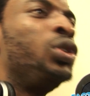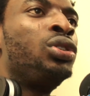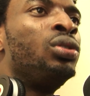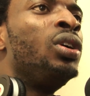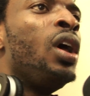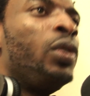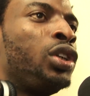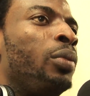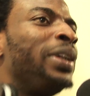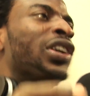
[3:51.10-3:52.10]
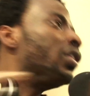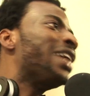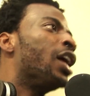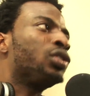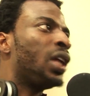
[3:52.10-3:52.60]
We shouldn't be turned
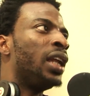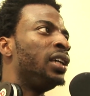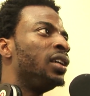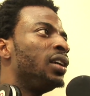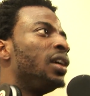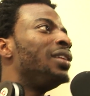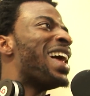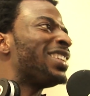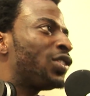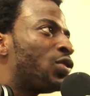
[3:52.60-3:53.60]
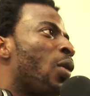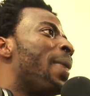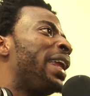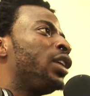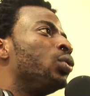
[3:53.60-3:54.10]
down totally. There's so
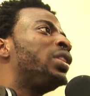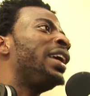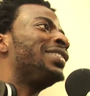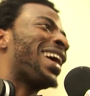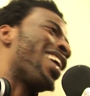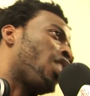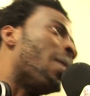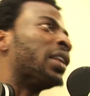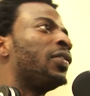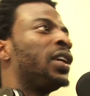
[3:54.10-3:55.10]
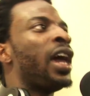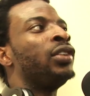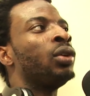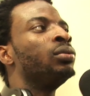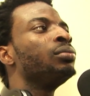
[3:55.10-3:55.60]
many good things that can come out of the
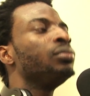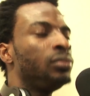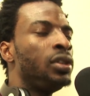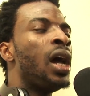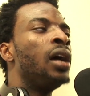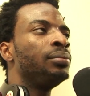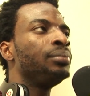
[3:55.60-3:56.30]
ghetto. Yeah.